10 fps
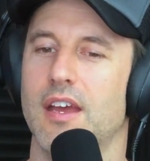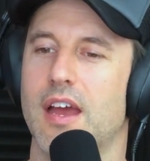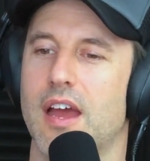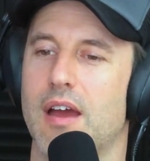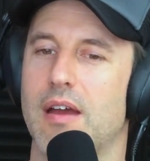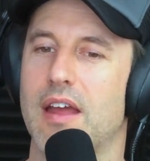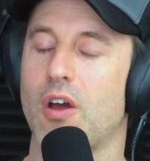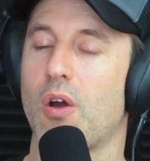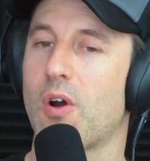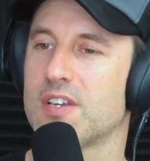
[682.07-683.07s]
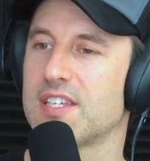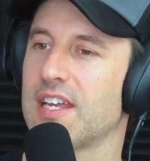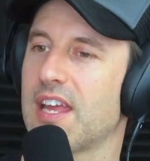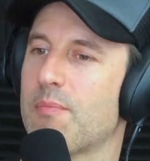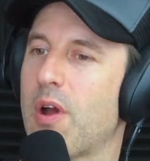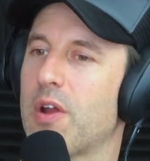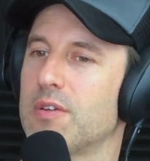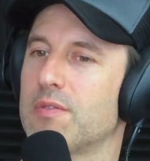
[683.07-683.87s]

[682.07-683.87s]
and I see Cambodia